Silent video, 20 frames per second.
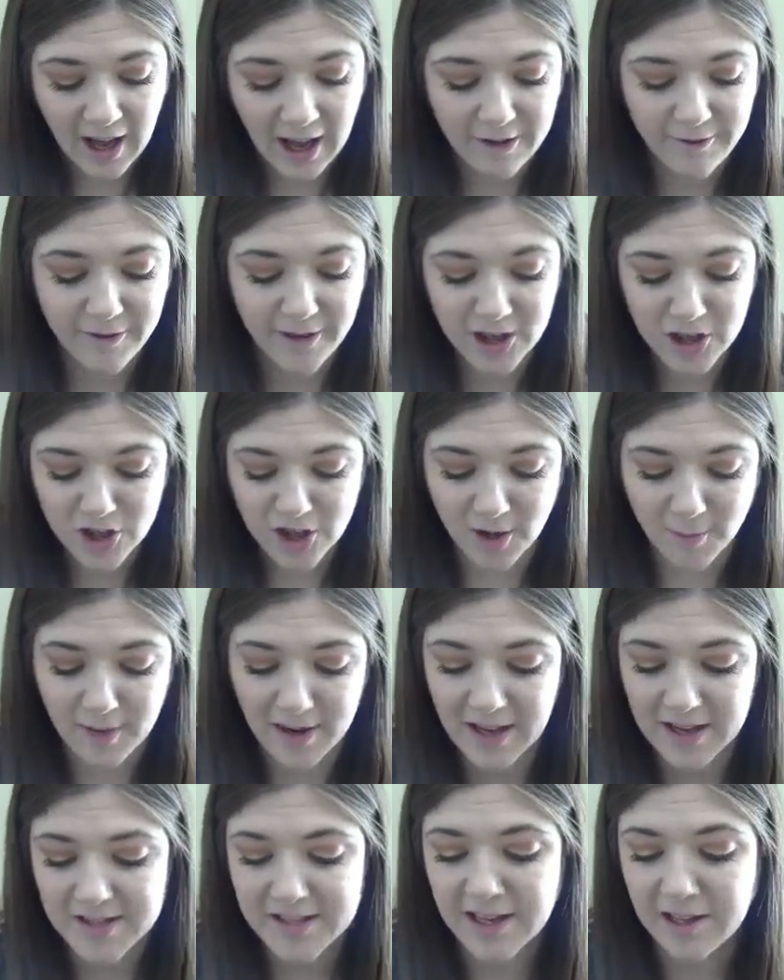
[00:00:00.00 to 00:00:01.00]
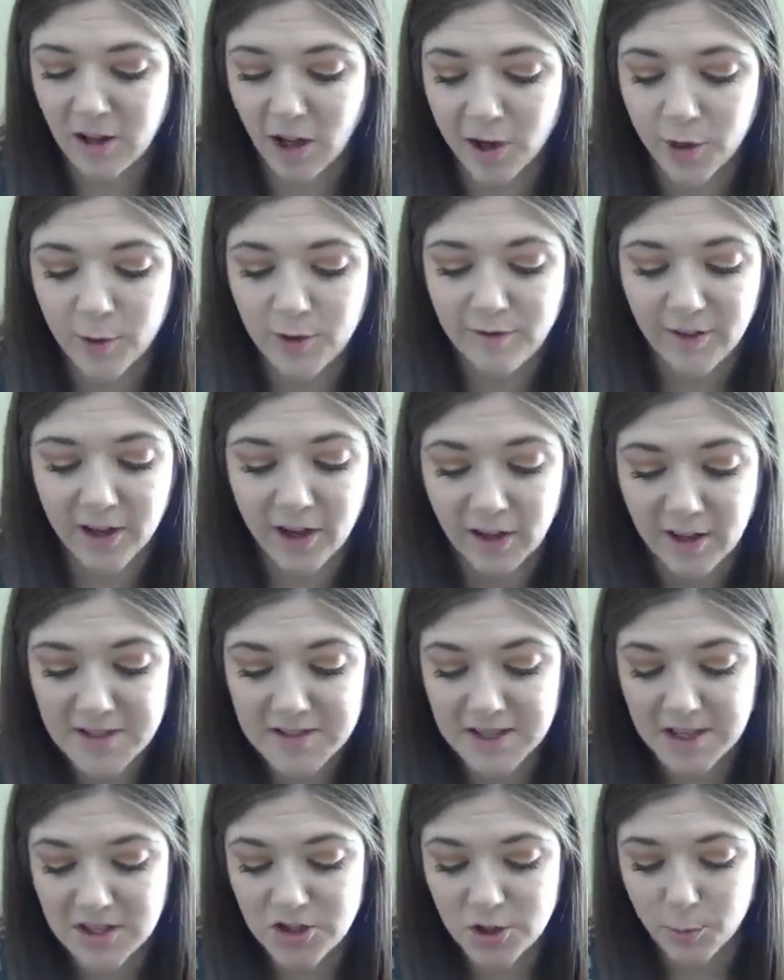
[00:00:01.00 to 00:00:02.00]
I finished up my Estee Lauder
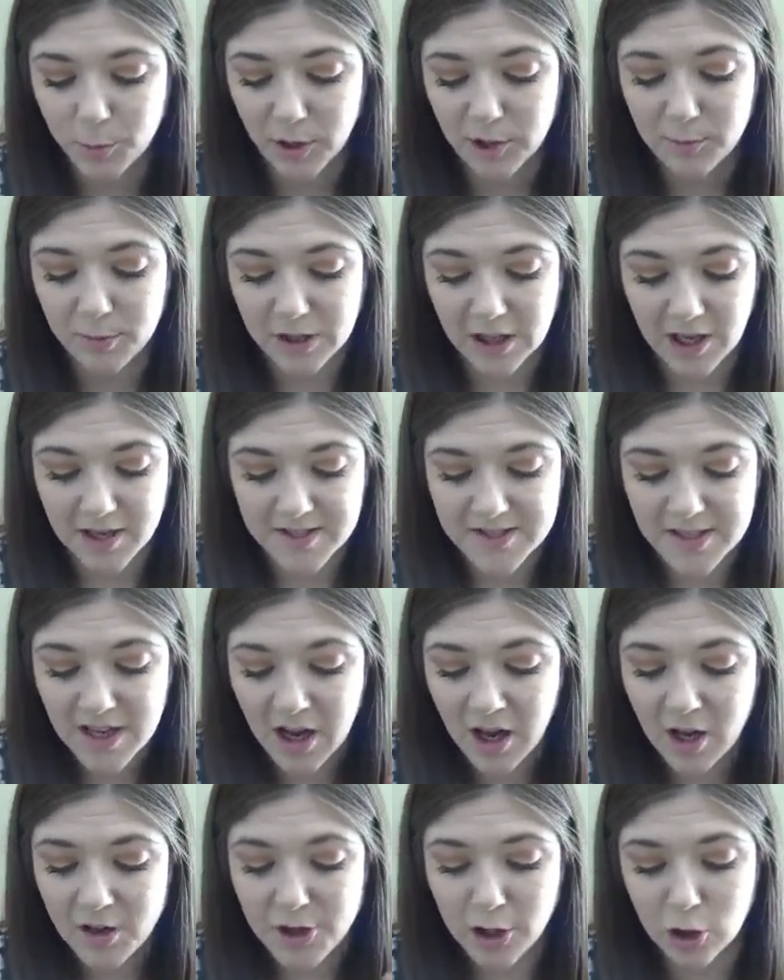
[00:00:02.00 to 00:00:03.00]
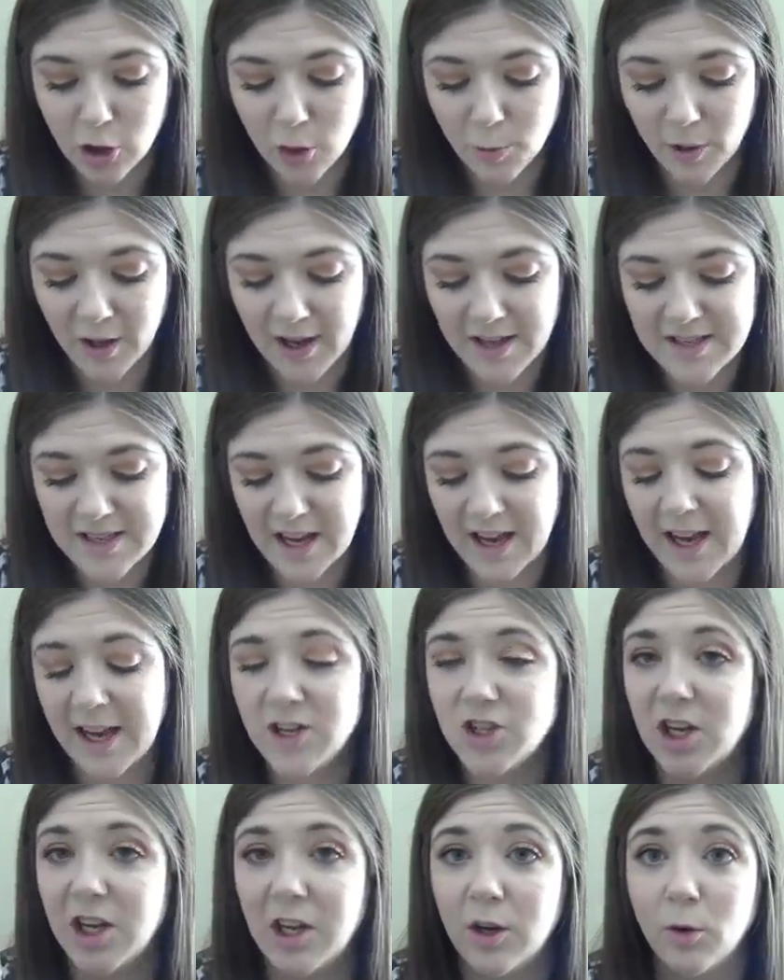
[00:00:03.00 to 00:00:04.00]
Revitalizing Supreme Plus, the Global
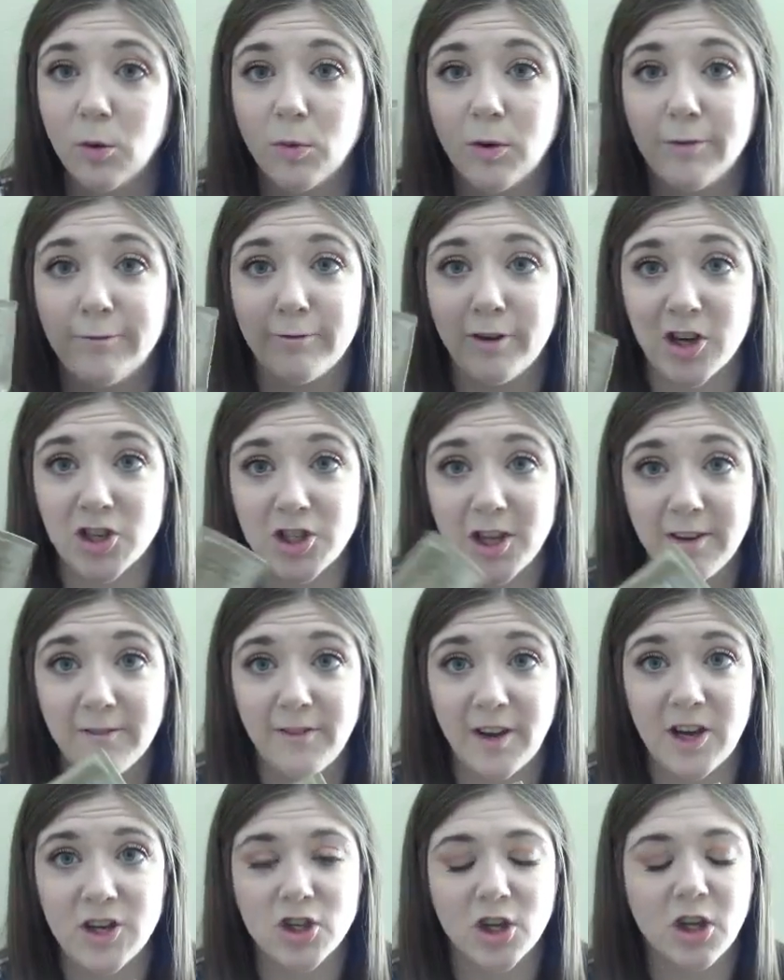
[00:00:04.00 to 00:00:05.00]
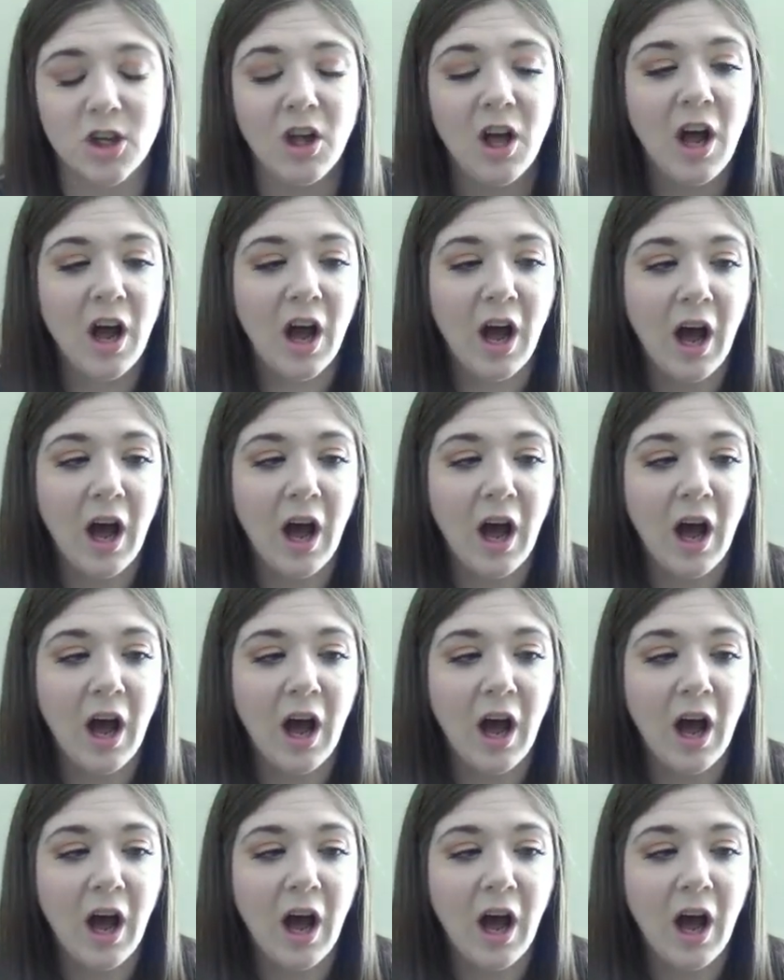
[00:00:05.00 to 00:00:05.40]
Anti-Aging Refreshing Facial.